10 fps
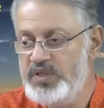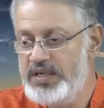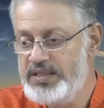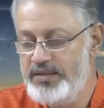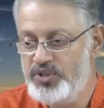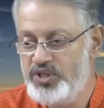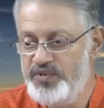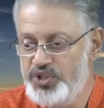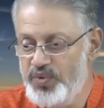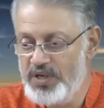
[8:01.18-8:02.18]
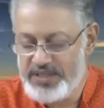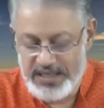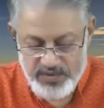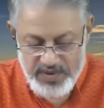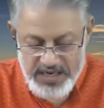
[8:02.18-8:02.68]
The dreamt visuals
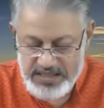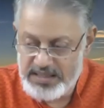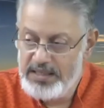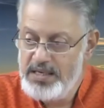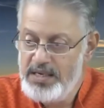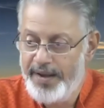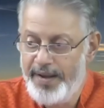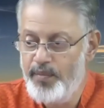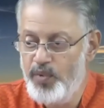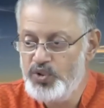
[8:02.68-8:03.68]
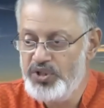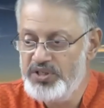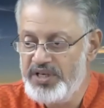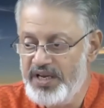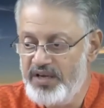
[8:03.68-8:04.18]
as well as
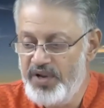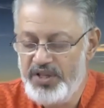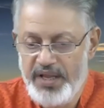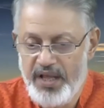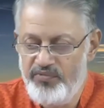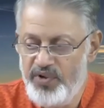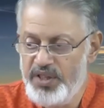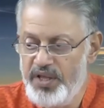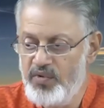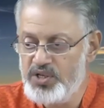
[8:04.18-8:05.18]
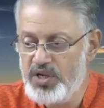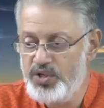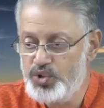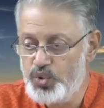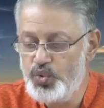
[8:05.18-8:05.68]
emotions and everything. Everything was
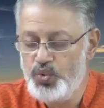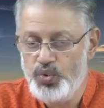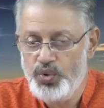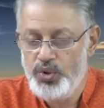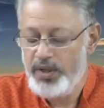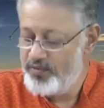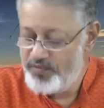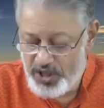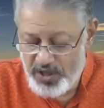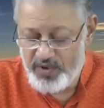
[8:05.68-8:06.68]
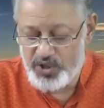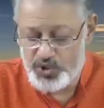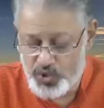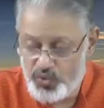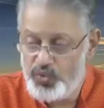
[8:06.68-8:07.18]
untrue. Everything was
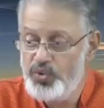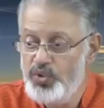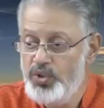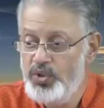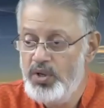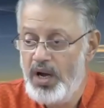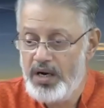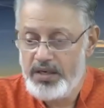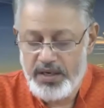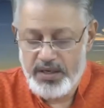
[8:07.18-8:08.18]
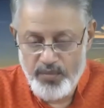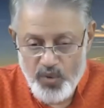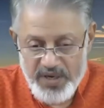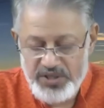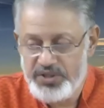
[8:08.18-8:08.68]
true at that
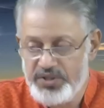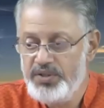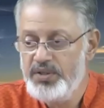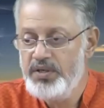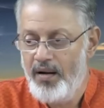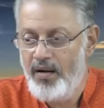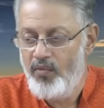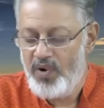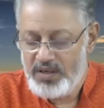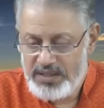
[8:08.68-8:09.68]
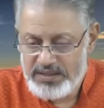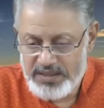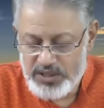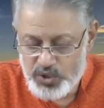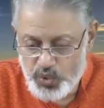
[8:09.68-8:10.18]
moment. What is
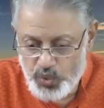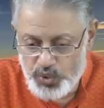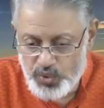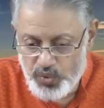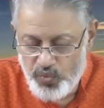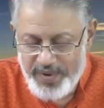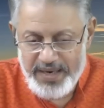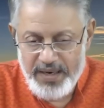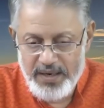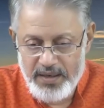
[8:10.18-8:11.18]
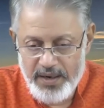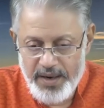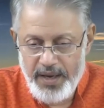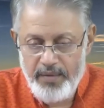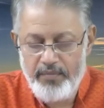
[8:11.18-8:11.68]
the truth when
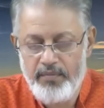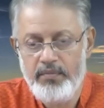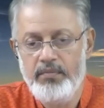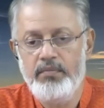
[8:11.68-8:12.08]
dream